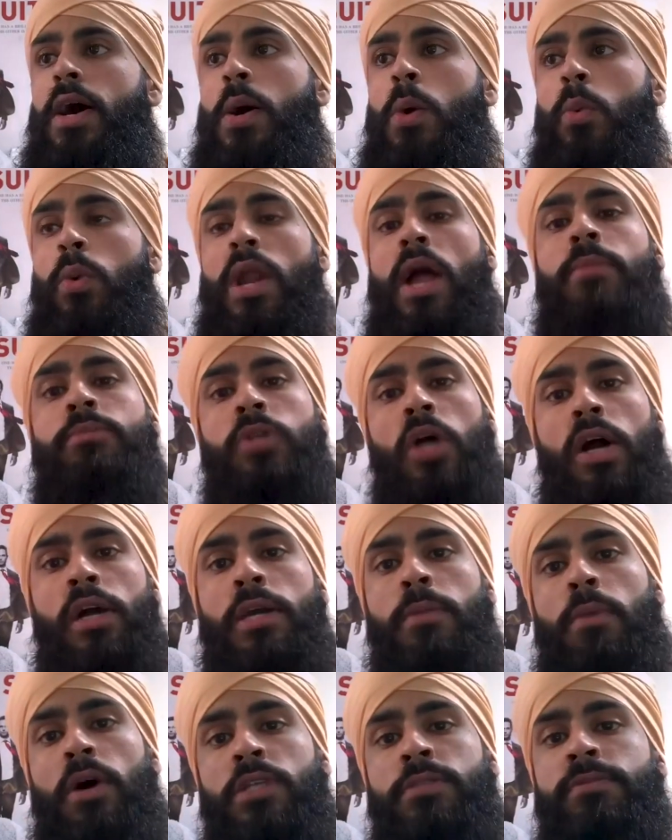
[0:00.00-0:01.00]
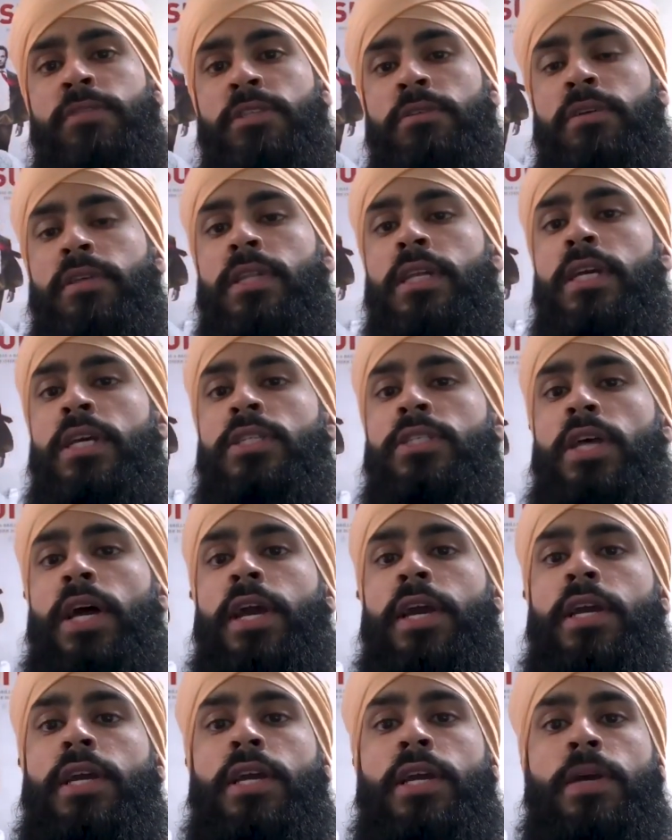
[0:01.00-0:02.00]
What I'm talking about specifically is
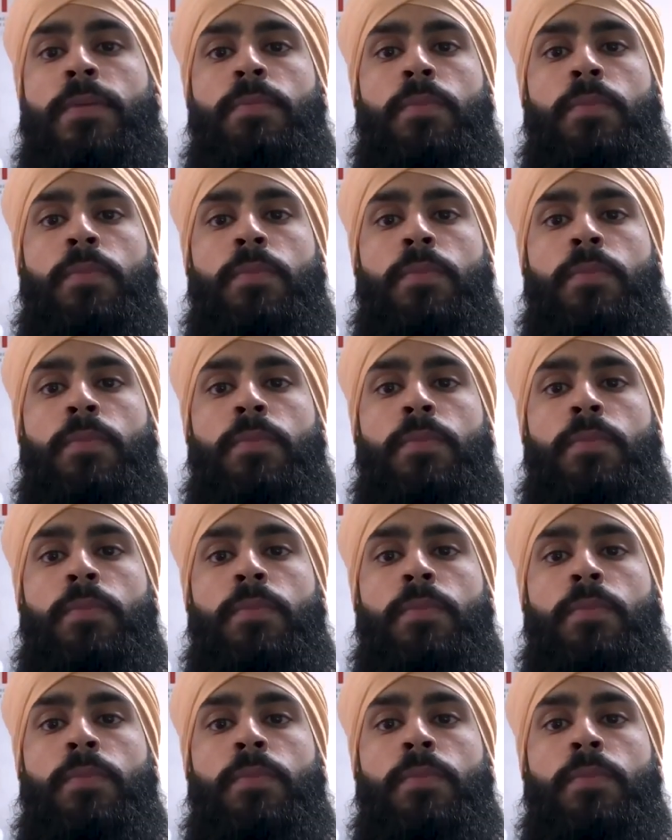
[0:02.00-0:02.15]
like